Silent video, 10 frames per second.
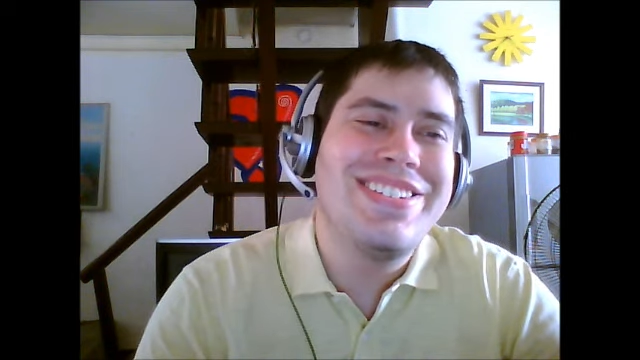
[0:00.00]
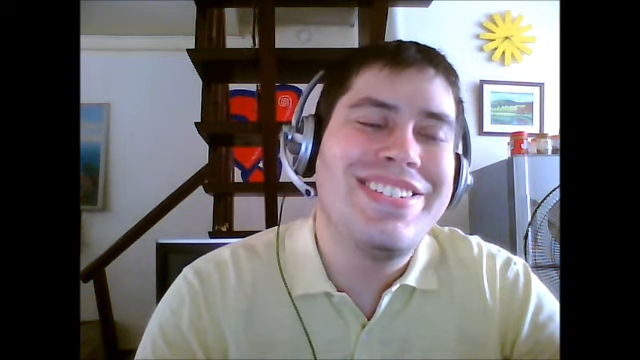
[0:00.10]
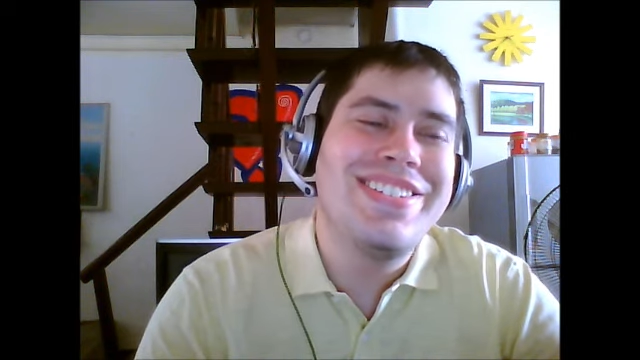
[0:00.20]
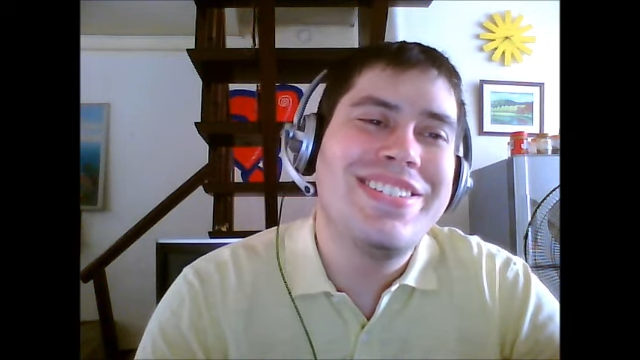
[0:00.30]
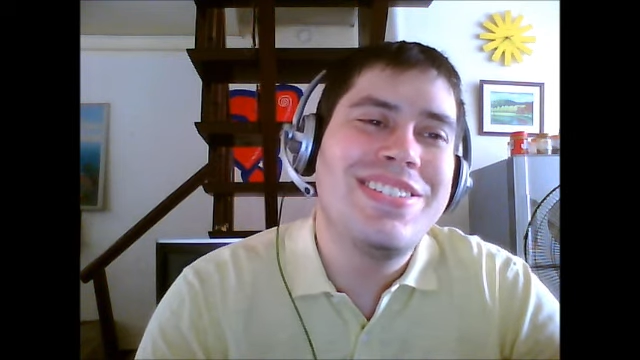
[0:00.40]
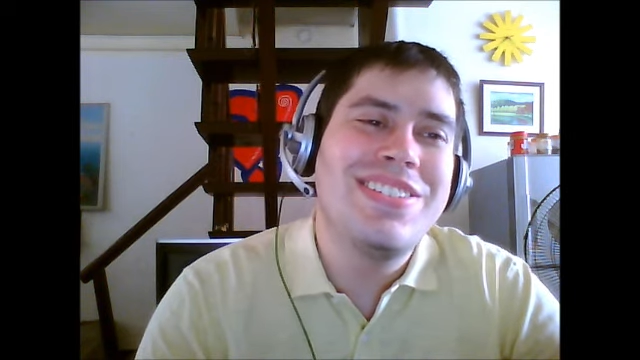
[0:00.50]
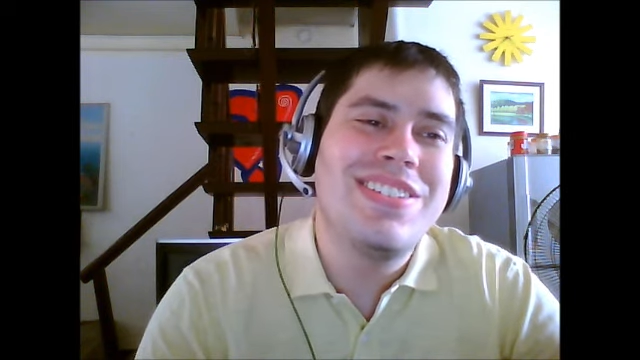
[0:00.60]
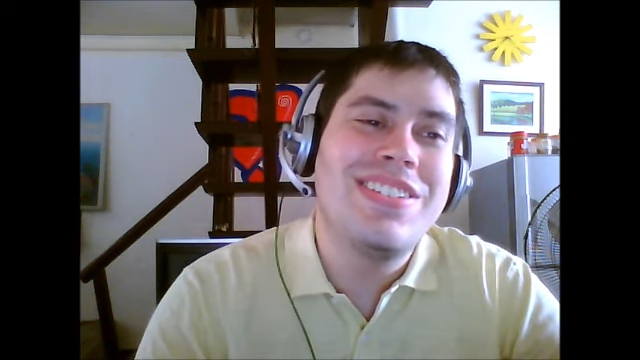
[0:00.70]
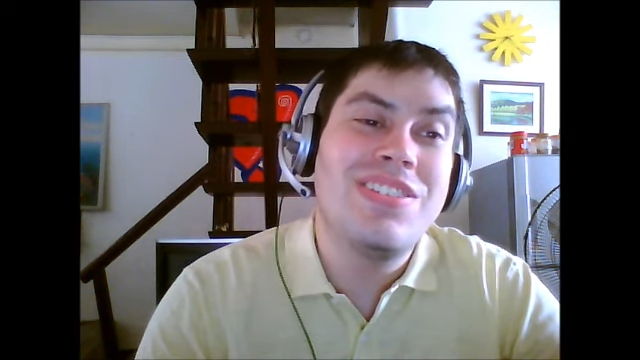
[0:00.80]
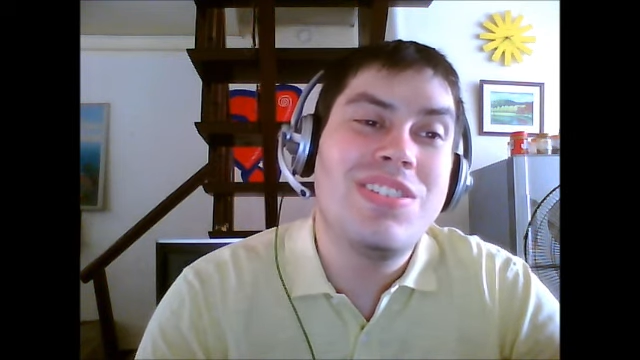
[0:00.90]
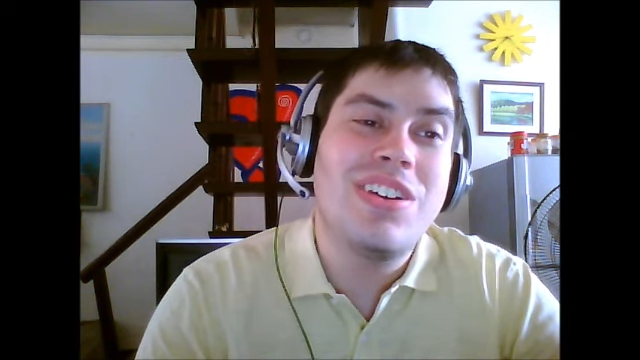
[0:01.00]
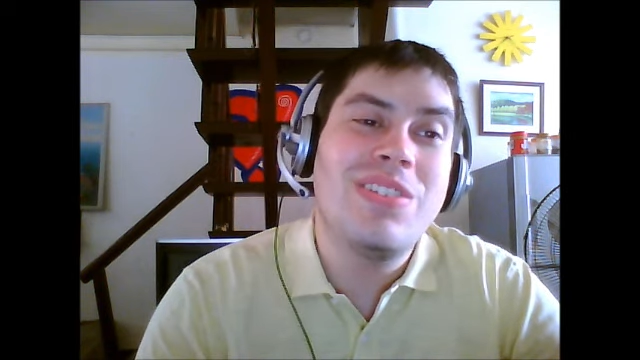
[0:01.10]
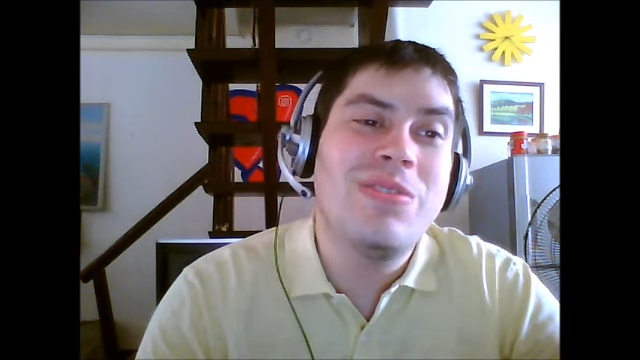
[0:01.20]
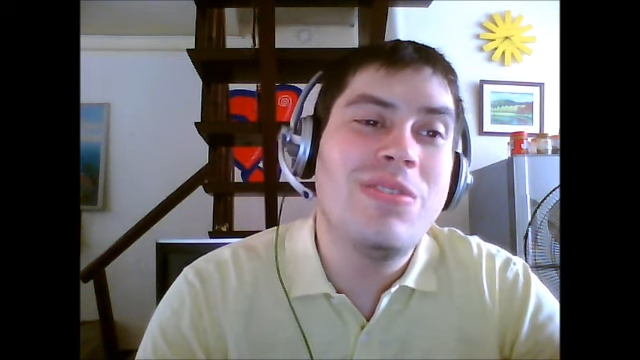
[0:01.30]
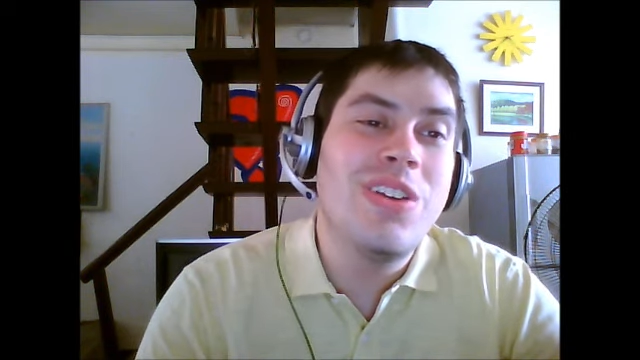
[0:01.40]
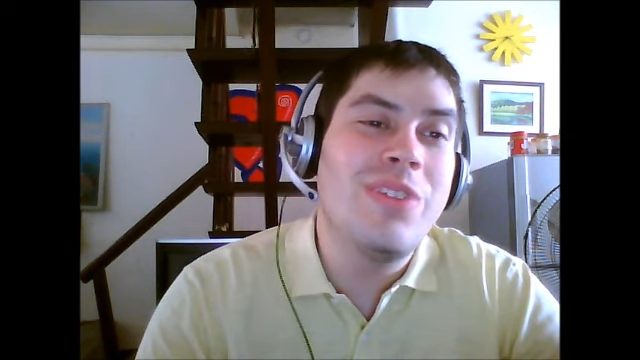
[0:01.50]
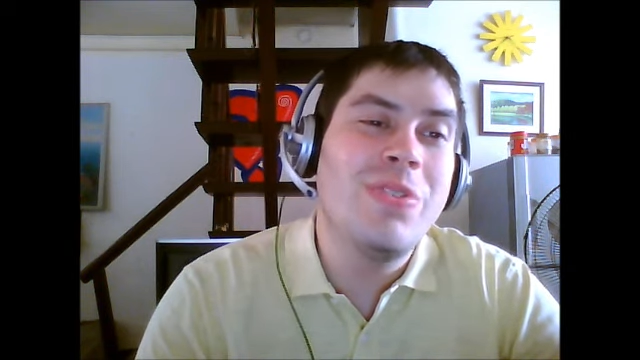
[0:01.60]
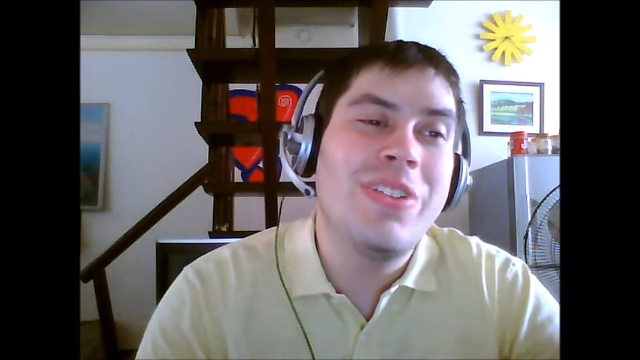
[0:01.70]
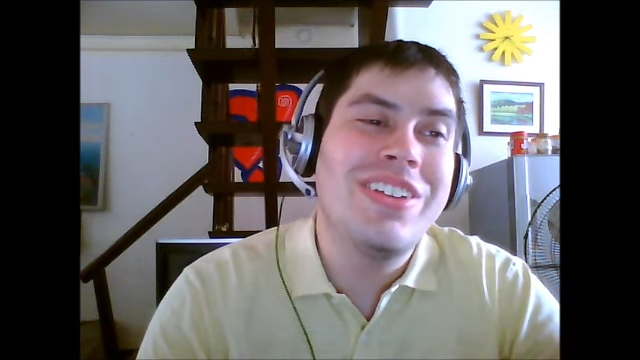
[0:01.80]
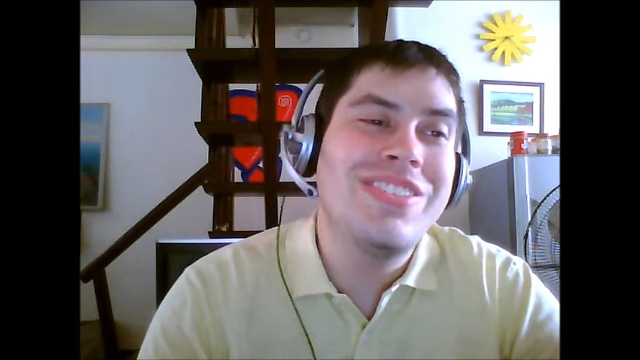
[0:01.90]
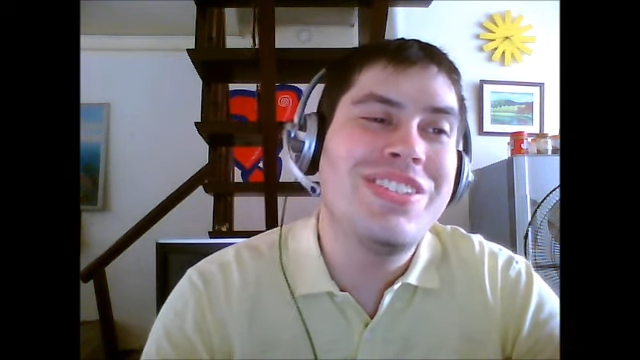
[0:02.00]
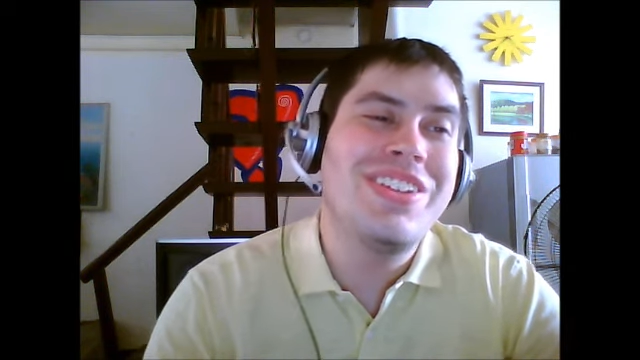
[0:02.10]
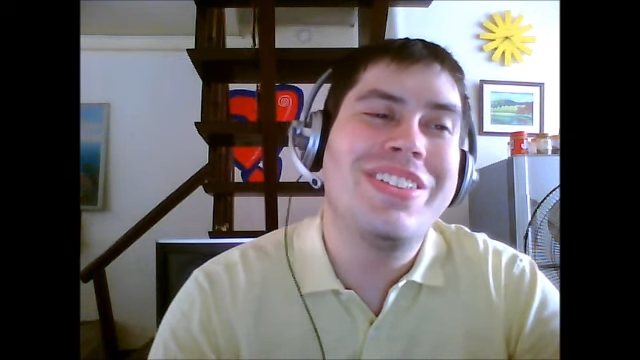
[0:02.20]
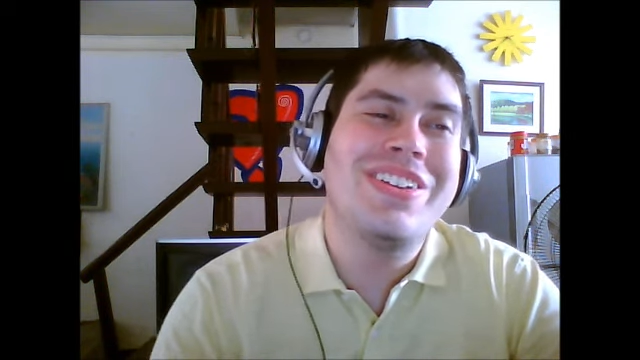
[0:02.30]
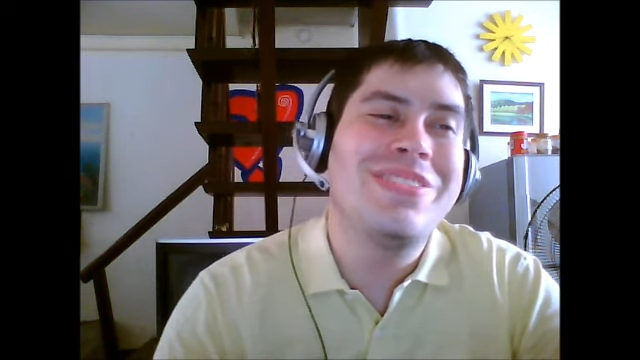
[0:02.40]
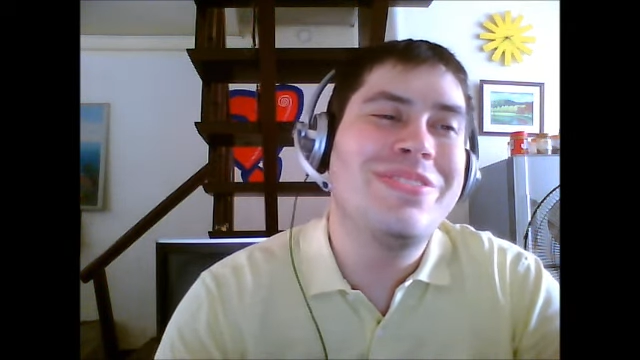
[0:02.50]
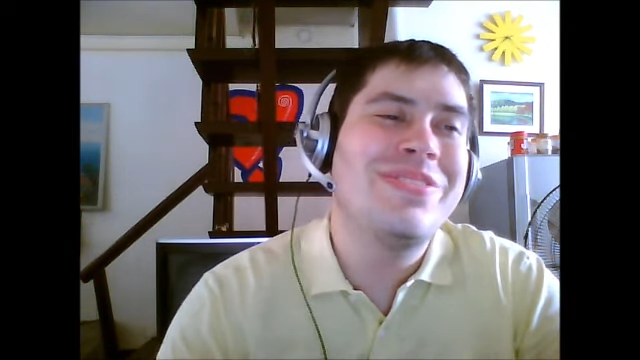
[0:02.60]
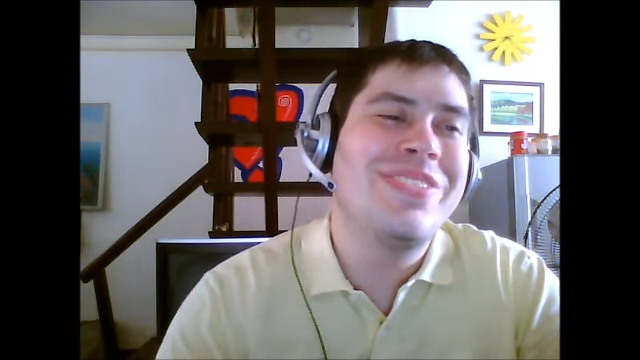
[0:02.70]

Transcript: Uh, it's titled Everlasting Love.